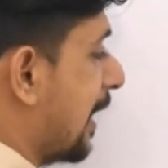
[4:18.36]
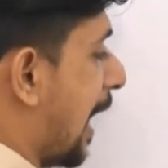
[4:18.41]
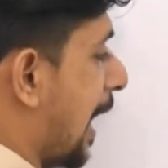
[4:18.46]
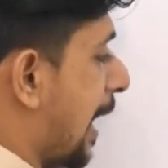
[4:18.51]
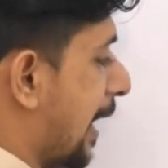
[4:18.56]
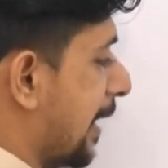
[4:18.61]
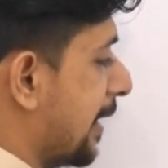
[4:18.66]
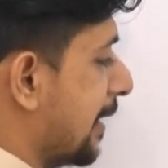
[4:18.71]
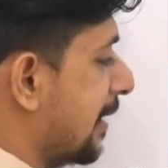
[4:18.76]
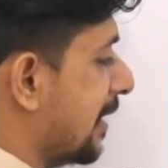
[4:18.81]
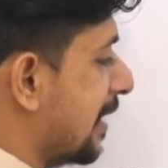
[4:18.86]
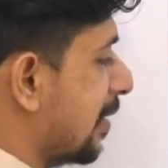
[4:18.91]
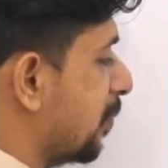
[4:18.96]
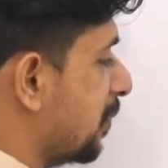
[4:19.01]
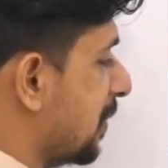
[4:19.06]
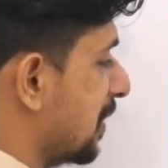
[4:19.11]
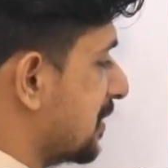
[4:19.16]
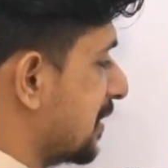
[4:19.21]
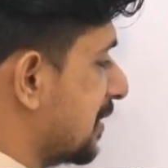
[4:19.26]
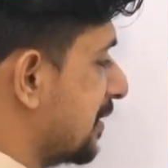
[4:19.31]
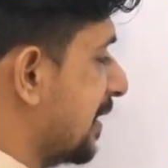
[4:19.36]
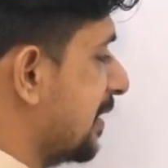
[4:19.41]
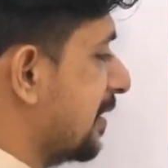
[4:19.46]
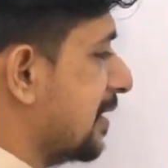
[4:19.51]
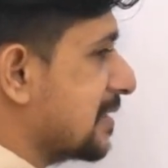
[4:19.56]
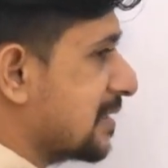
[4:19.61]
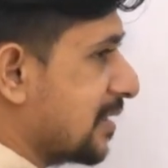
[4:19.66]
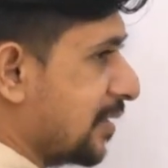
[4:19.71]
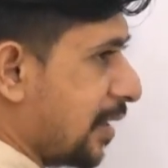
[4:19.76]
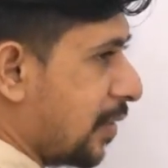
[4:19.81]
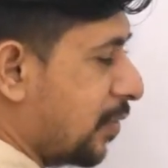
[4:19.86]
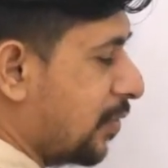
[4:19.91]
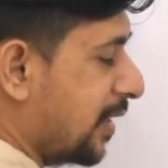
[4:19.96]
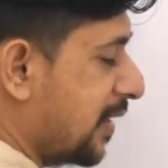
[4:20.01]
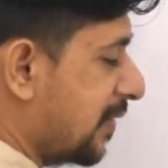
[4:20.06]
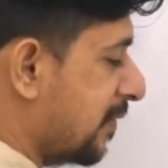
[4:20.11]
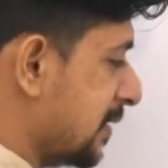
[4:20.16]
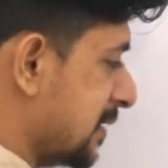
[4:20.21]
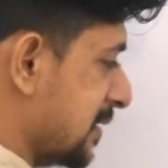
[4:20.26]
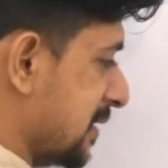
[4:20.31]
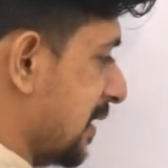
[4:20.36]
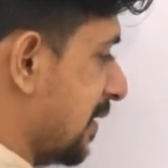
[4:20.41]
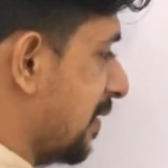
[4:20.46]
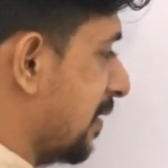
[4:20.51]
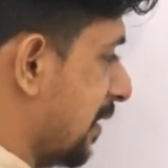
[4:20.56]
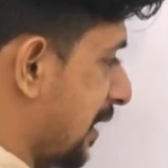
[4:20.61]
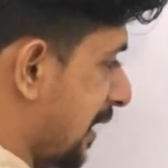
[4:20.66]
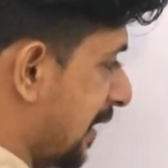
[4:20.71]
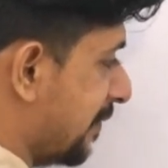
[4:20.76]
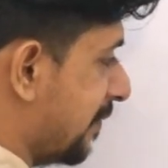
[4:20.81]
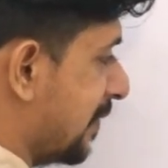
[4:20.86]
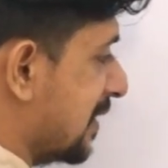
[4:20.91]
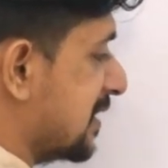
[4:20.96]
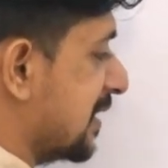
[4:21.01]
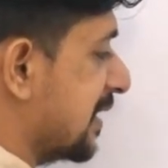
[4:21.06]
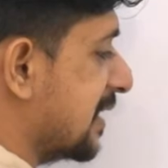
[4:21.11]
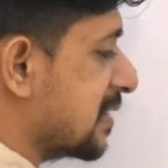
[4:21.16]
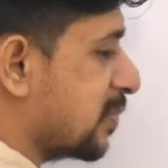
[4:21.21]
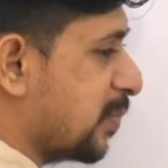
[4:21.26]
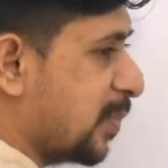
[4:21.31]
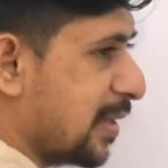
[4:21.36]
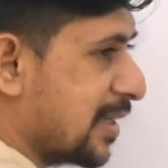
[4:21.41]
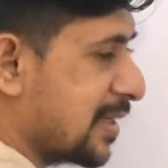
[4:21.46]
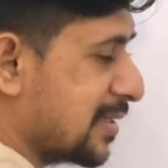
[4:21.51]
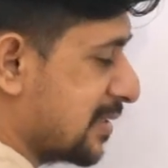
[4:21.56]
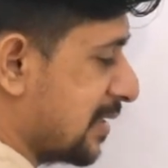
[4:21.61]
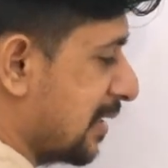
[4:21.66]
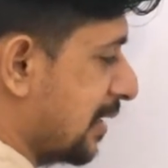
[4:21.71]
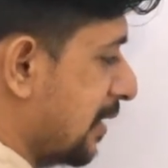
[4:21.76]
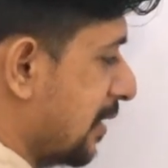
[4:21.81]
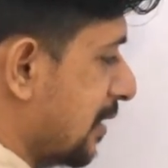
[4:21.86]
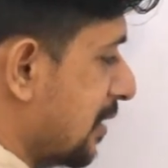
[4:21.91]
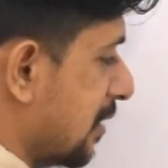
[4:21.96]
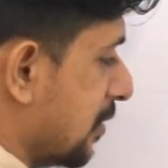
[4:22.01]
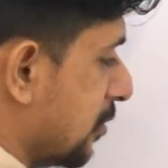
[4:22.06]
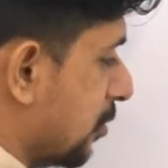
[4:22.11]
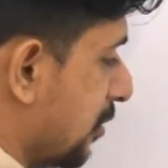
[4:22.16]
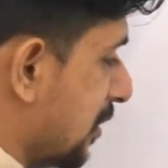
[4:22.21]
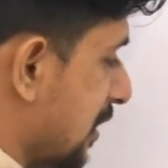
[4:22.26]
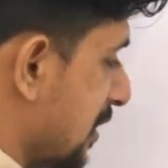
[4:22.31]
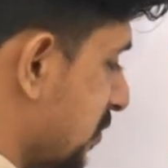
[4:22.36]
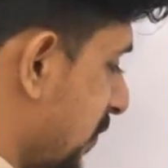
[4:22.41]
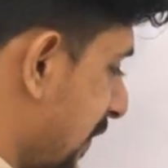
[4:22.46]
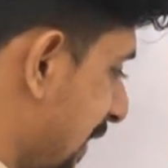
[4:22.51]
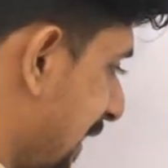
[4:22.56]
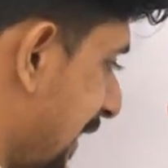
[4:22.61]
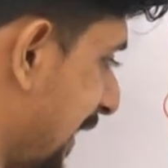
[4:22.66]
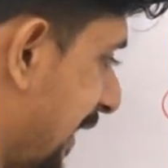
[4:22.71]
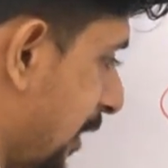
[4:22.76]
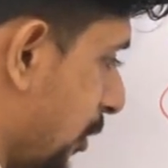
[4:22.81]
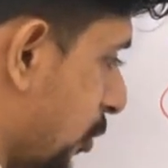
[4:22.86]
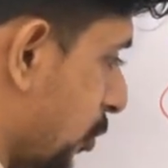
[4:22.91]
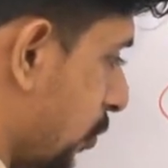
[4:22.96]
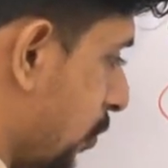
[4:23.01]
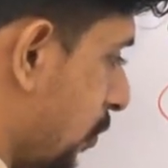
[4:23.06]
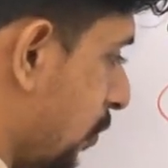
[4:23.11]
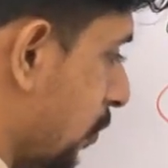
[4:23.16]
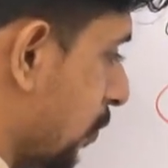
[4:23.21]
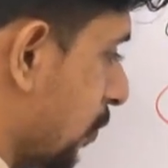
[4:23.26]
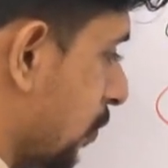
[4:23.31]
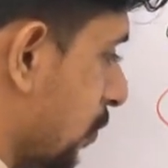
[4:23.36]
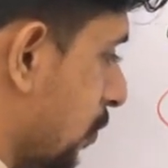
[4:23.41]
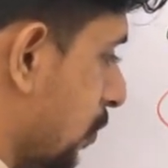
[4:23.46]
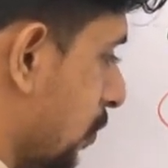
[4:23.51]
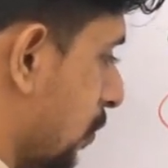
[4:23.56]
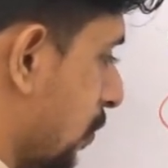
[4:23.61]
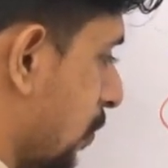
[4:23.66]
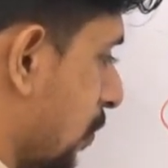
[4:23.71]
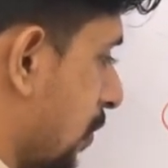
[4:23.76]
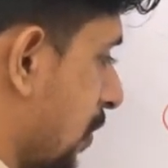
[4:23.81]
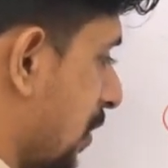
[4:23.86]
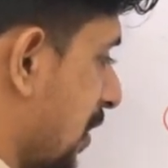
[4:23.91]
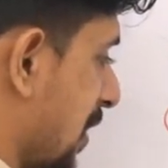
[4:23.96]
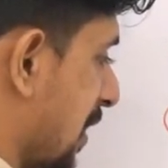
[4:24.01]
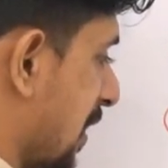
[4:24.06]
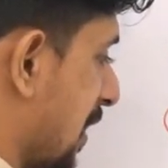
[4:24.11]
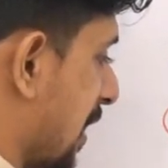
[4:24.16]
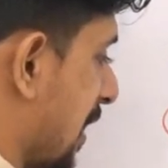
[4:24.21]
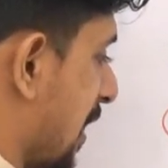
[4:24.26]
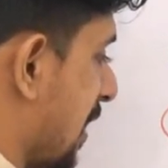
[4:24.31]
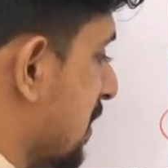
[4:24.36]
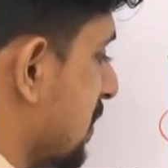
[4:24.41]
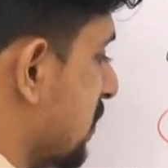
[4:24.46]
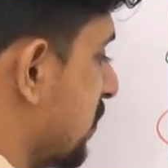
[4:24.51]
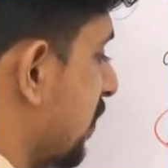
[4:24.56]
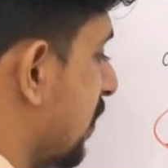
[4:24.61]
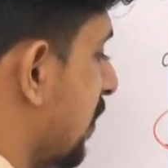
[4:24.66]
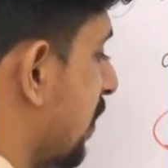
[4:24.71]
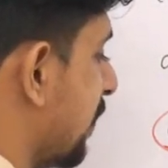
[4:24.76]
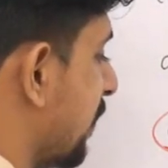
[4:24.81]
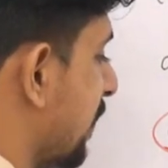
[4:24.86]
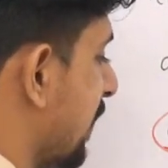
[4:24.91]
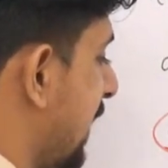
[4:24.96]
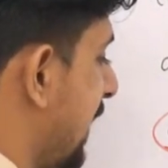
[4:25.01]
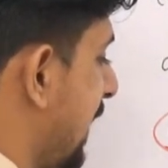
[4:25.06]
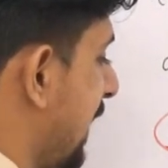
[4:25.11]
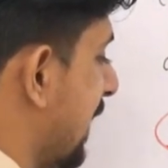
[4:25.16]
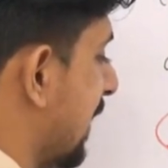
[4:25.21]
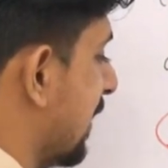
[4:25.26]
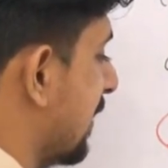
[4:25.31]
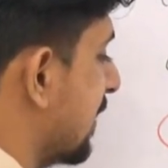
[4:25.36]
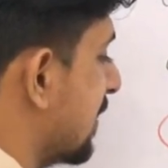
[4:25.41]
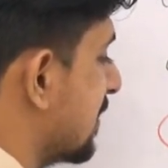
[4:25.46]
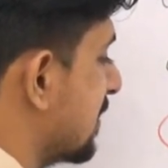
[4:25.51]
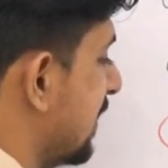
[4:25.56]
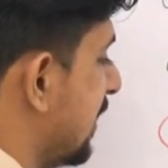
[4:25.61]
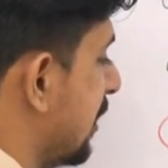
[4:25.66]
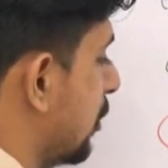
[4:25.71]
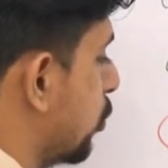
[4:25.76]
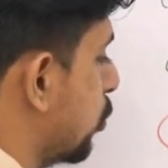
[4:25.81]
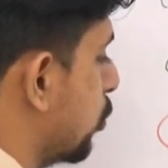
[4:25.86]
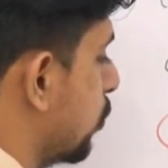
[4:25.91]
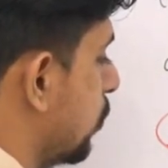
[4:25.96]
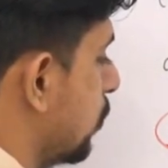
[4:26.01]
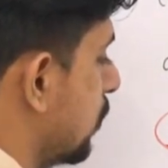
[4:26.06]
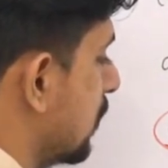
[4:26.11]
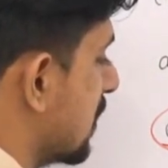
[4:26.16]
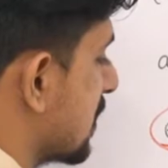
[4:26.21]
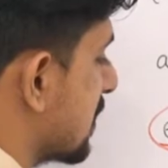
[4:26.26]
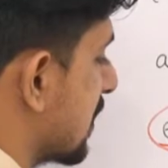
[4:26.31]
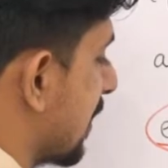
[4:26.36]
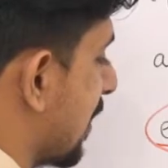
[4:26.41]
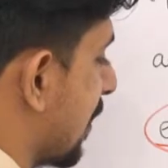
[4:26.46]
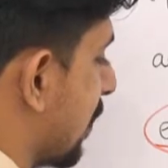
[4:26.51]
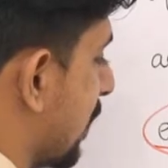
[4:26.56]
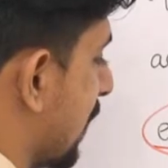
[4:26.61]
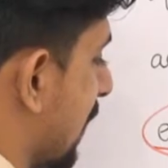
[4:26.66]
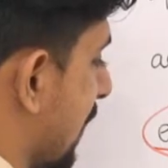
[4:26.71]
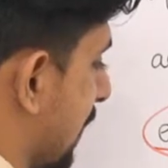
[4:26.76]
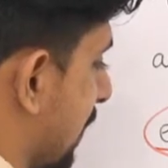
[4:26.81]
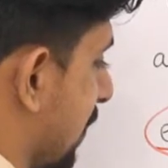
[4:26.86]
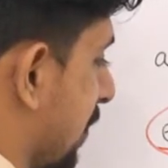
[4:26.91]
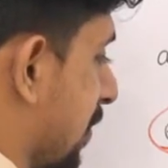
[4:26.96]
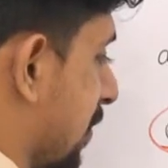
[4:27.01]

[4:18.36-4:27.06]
at higher temperature than the surrounding which in which it is placed, so this will lead to transfer of heat energy to the surrounding,